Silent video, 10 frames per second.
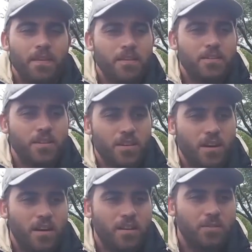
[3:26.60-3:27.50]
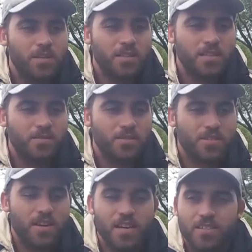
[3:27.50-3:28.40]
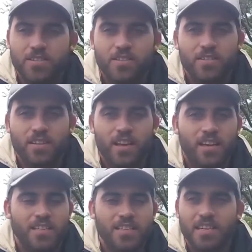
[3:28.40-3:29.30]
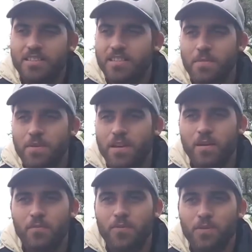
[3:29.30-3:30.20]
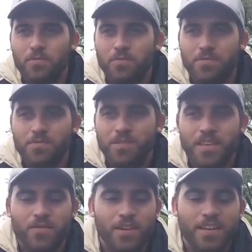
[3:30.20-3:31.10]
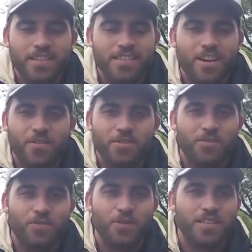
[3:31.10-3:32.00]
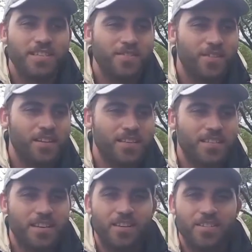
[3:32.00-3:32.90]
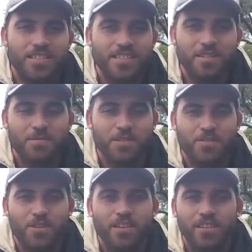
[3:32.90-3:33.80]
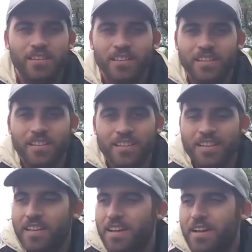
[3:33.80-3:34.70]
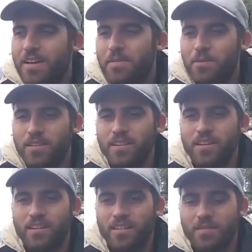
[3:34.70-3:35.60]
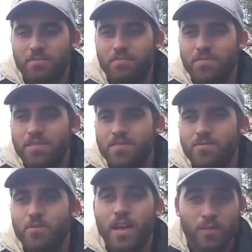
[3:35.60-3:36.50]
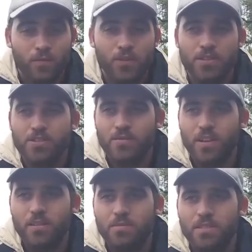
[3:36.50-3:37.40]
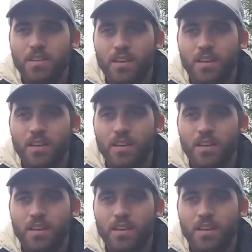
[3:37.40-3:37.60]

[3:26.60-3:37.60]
So yeah, it was great. Like I said, stepping up from 7 k's an hour to 47 k's an hour seems surreal. But yeah, we have footage of Albert